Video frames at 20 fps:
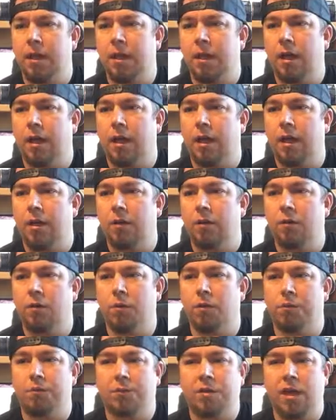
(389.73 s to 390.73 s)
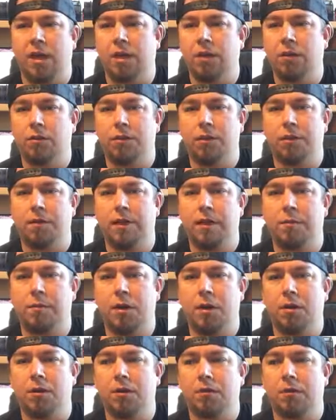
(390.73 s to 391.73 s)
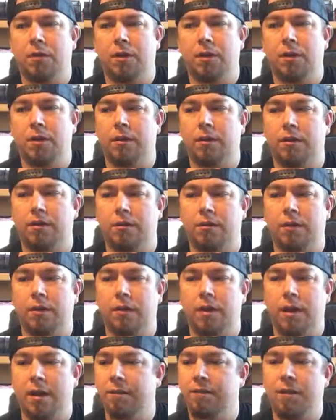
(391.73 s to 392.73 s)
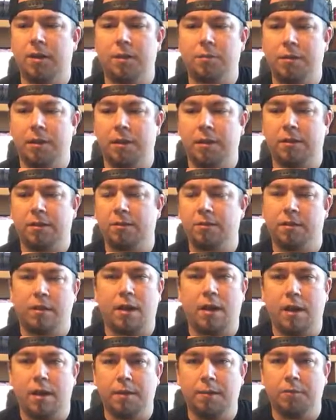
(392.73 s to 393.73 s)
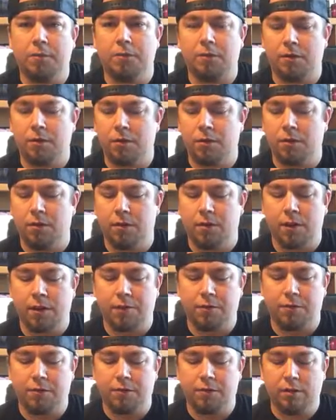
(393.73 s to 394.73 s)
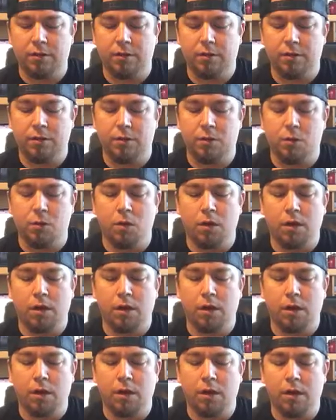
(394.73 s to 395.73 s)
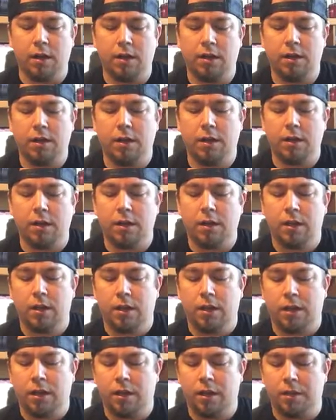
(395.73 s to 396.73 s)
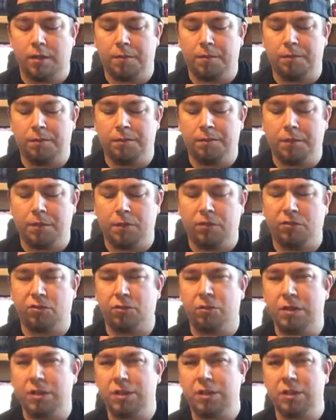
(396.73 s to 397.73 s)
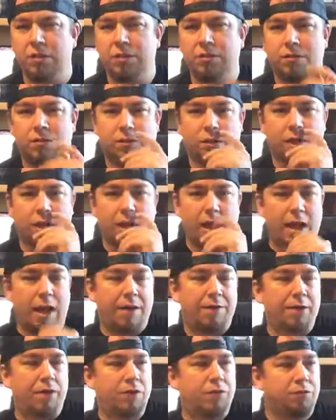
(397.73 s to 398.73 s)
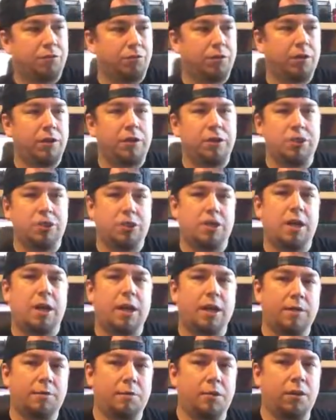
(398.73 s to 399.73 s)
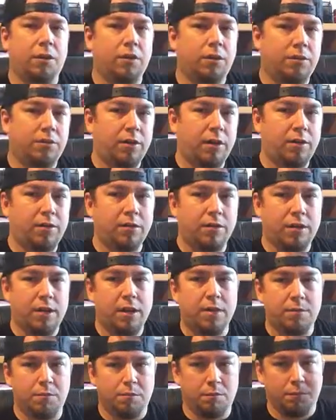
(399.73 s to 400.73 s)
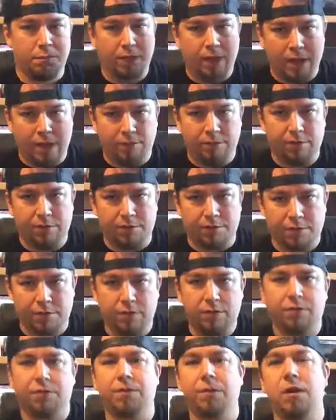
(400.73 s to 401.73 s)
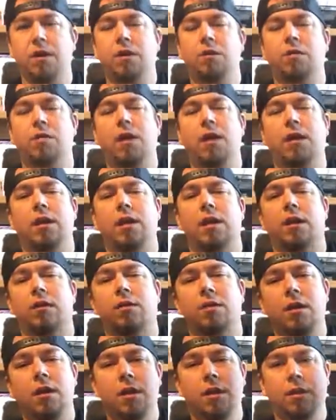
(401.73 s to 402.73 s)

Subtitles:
or download a demo, and it'll say not available at this time, so obviously they're still working on it. The switches, I haven't really checked, but it looks like they're getting, as of this video right now,